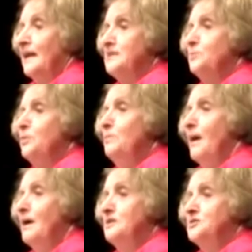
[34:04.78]
as we
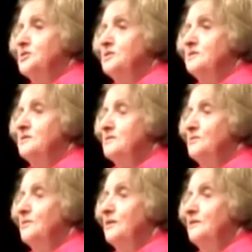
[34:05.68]
marched to
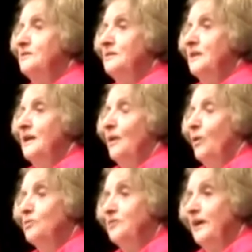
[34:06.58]
the
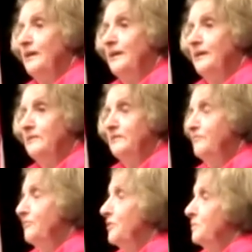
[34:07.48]
Hotel Hilton
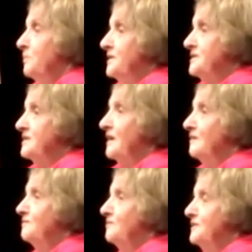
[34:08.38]
for the press
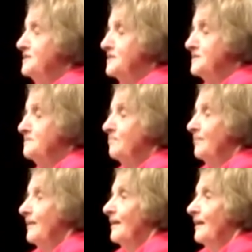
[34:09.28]
conference,
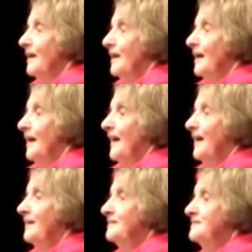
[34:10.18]

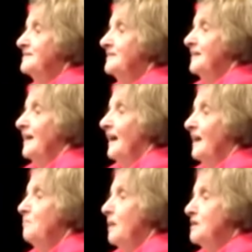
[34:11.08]
and I
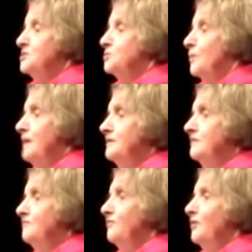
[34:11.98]
marched right
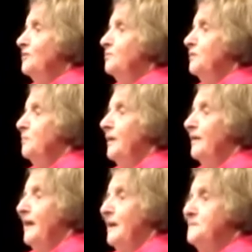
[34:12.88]
in front with
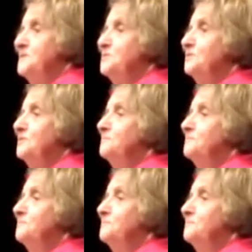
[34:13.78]
Bella Abzug,